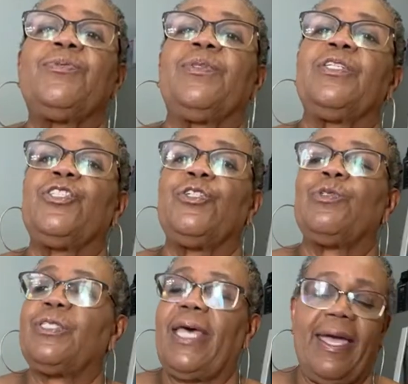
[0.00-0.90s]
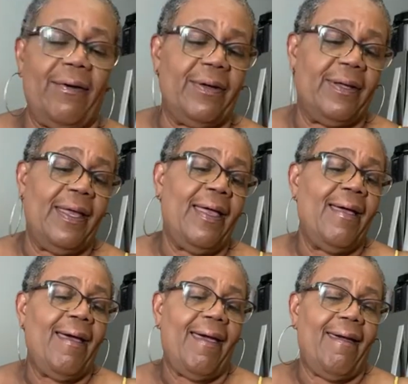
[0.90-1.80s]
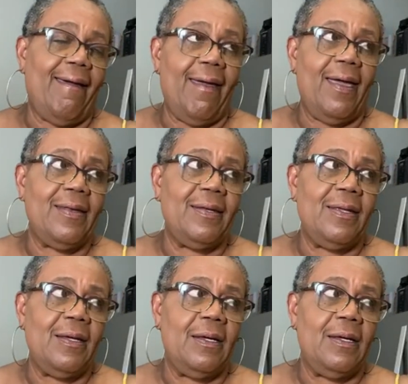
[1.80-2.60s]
with the juice out, and